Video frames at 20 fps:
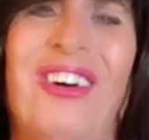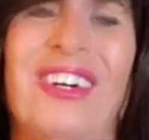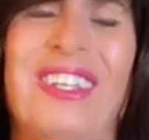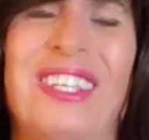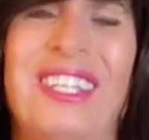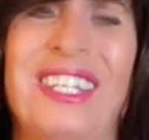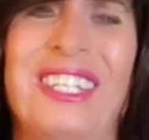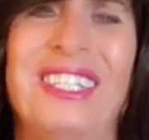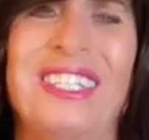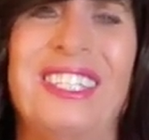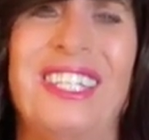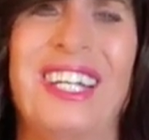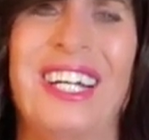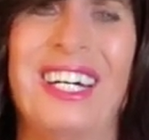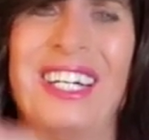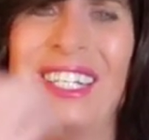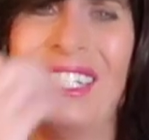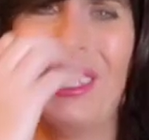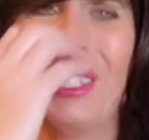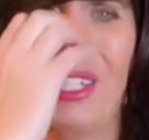of these
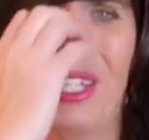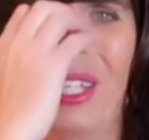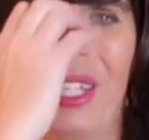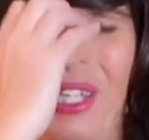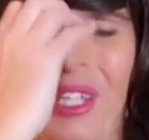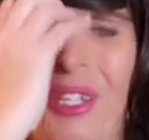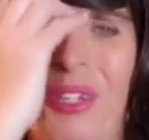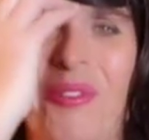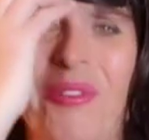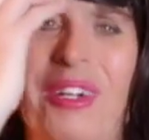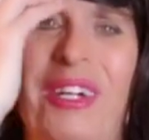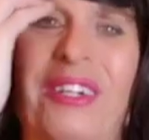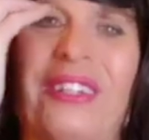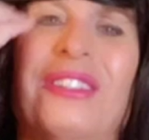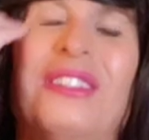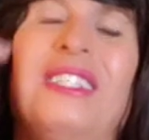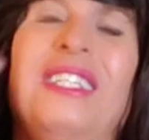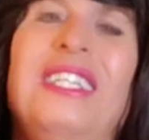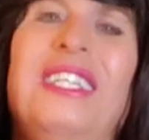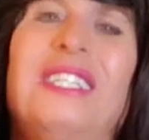nights.
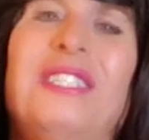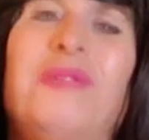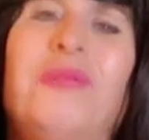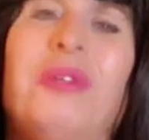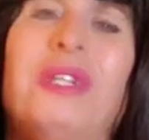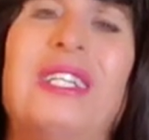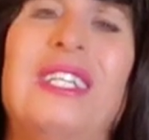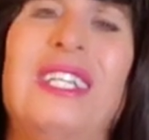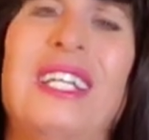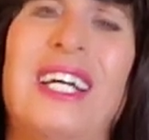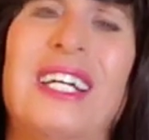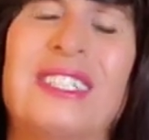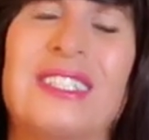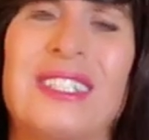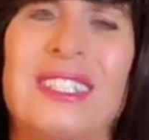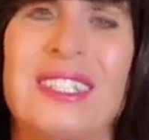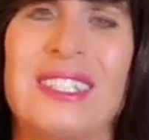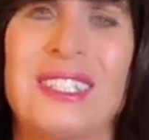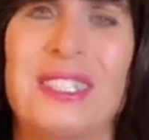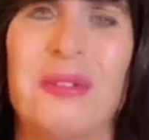Well, D has been an
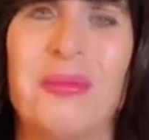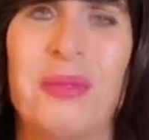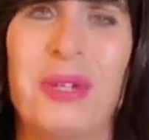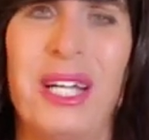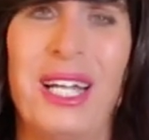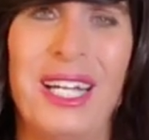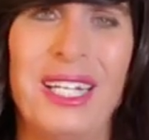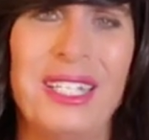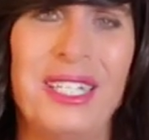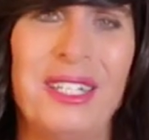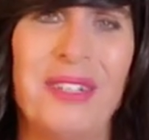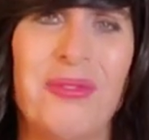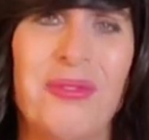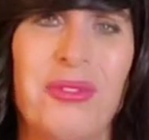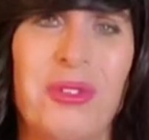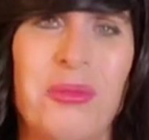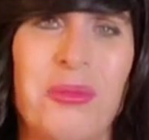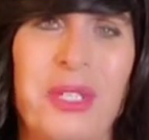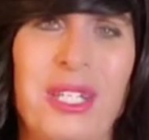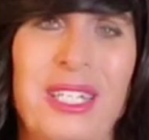excellent companion
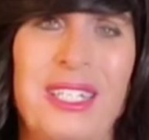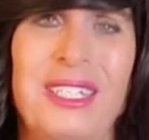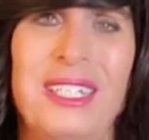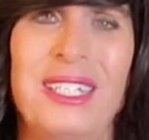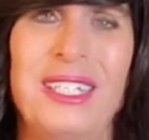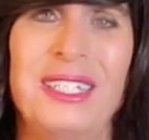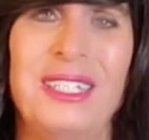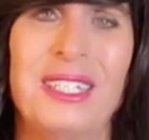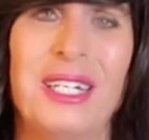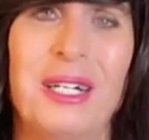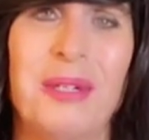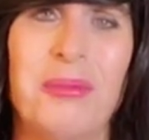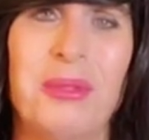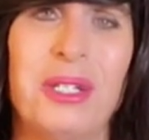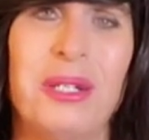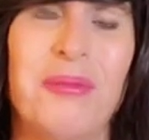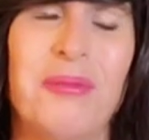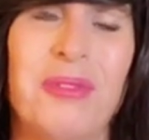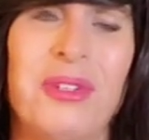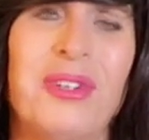for me, D Dub,
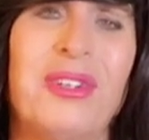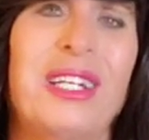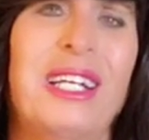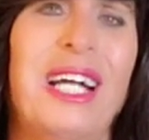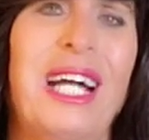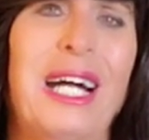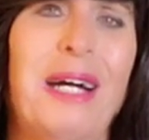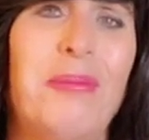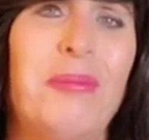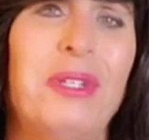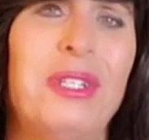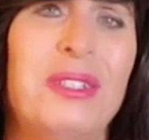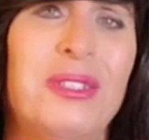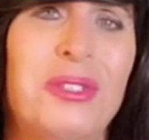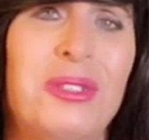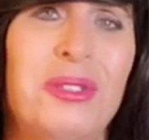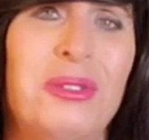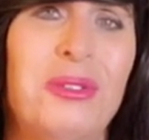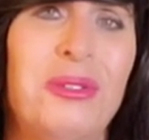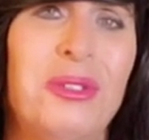and I'm very happy
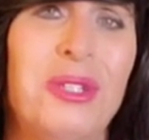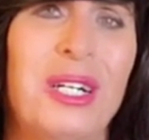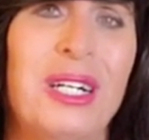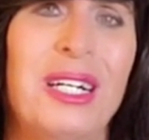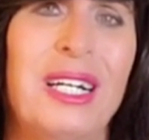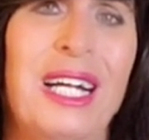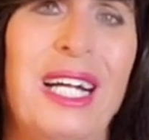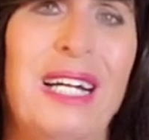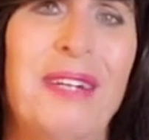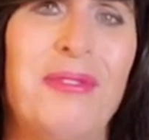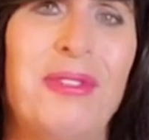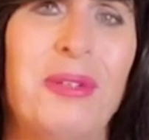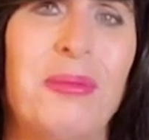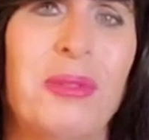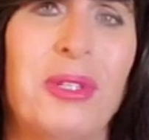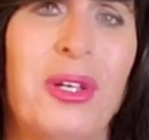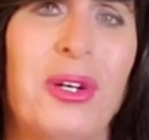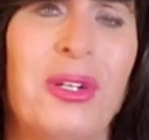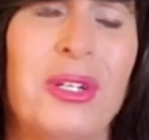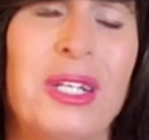to have him
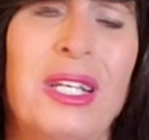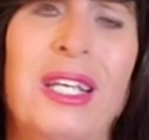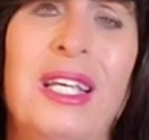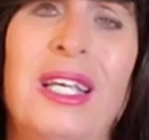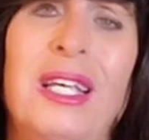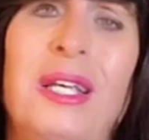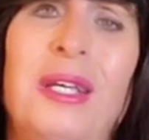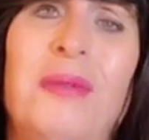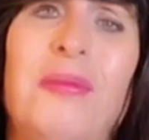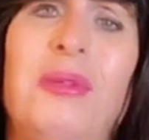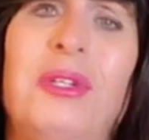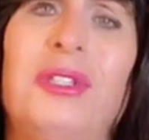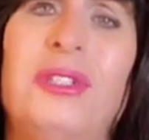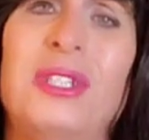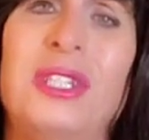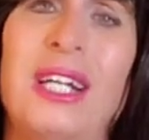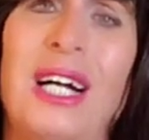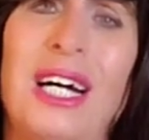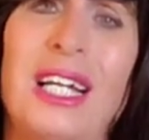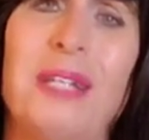along. But
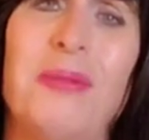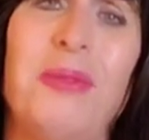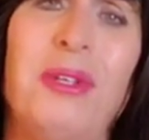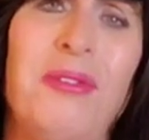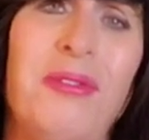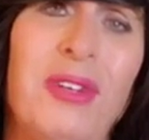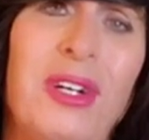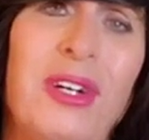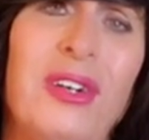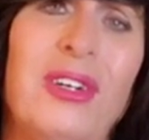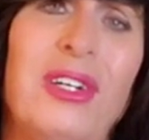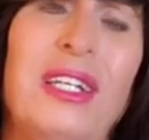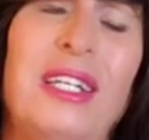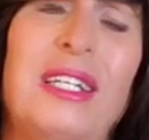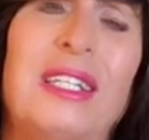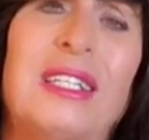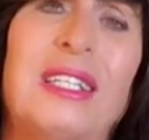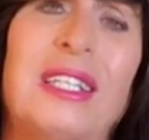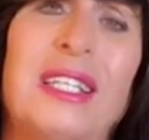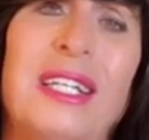you got to be very
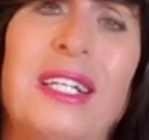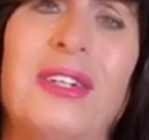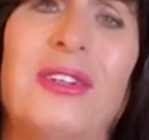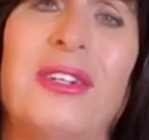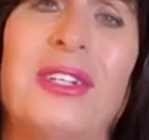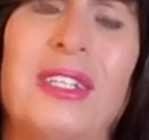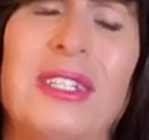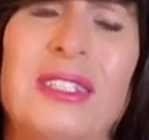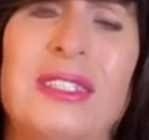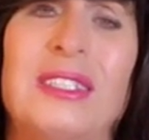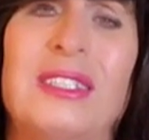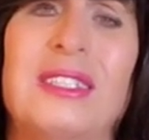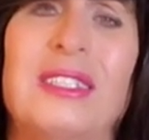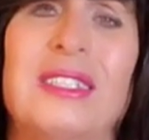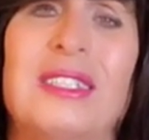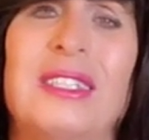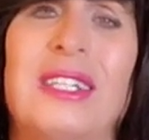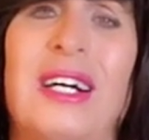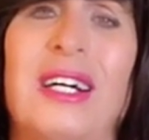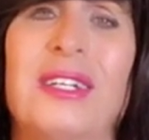clear, and this is
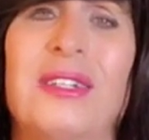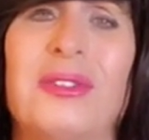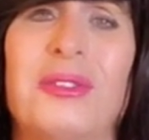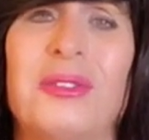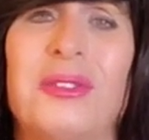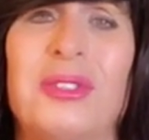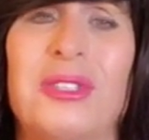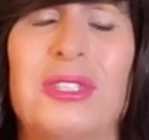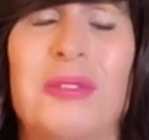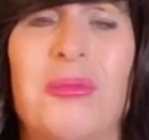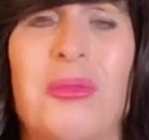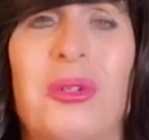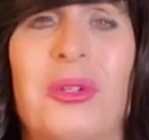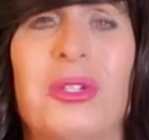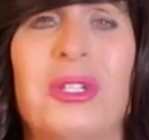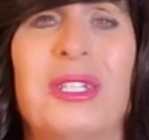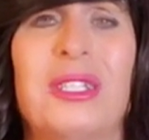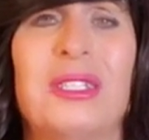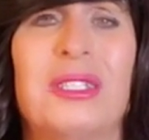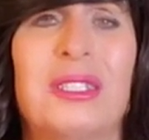the title of this
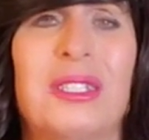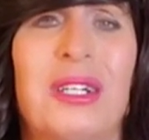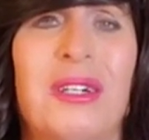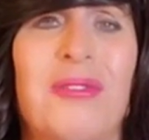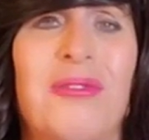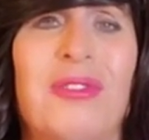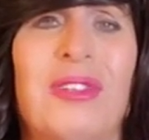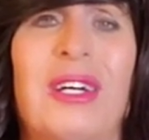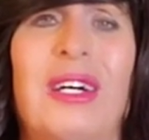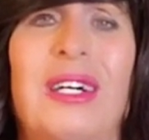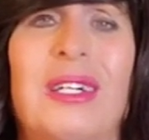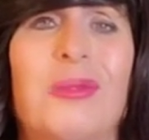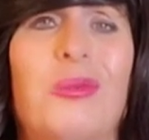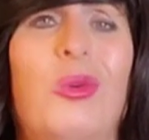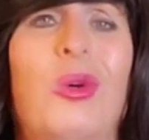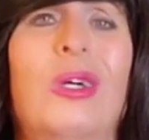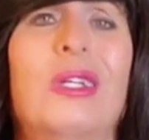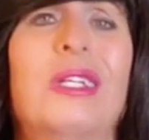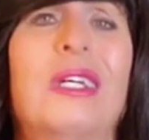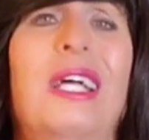morning's vlog,
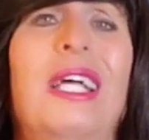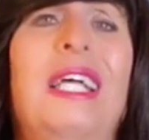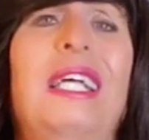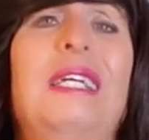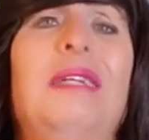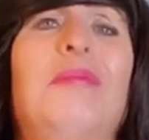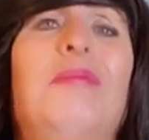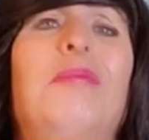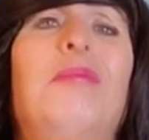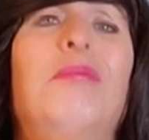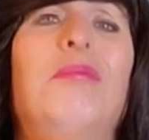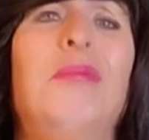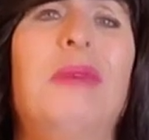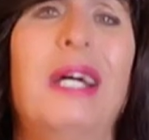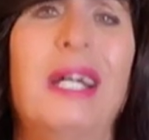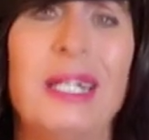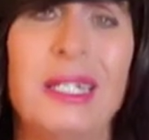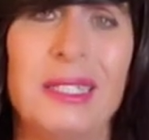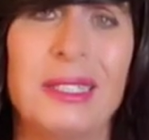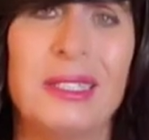What a
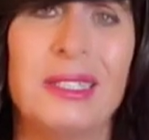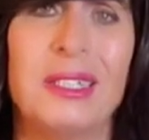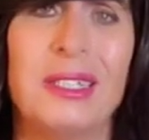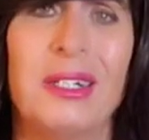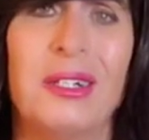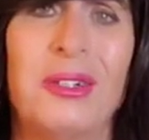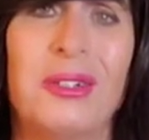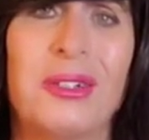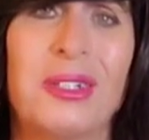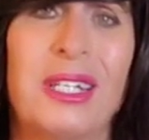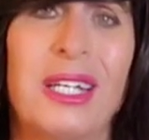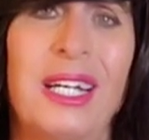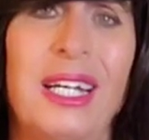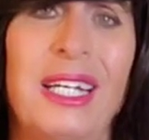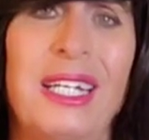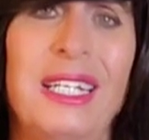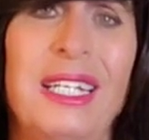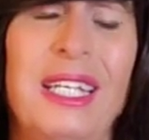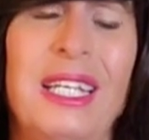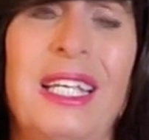Mess,
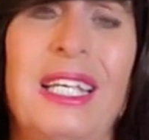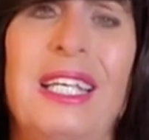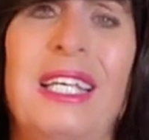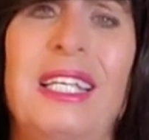okay?